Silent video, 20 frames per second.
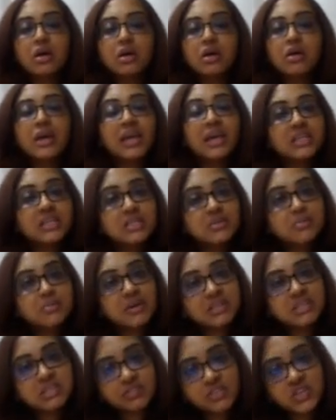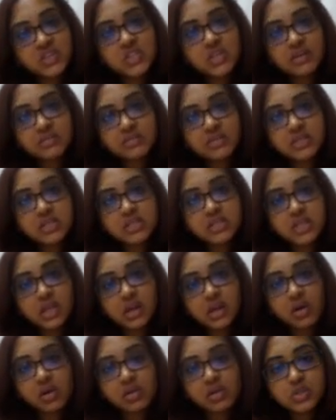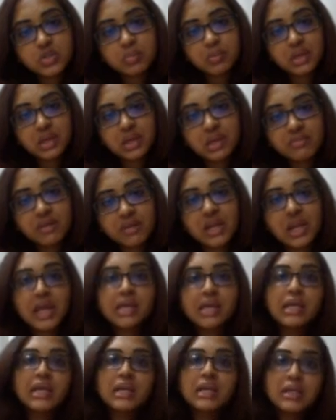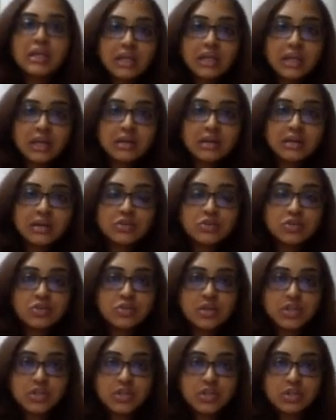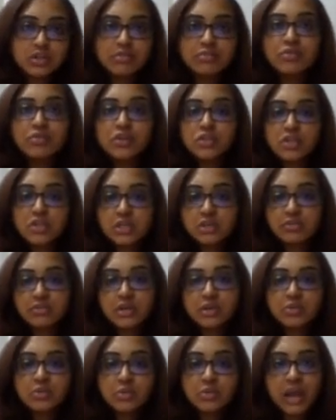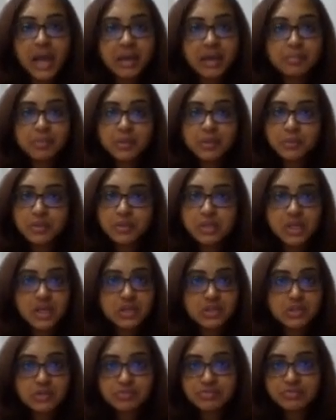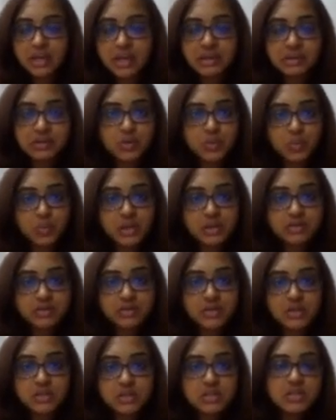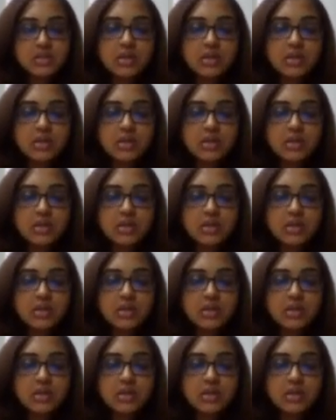Age specific services can also be given, like integrated education for children who lie between the age of 5 to 12 years,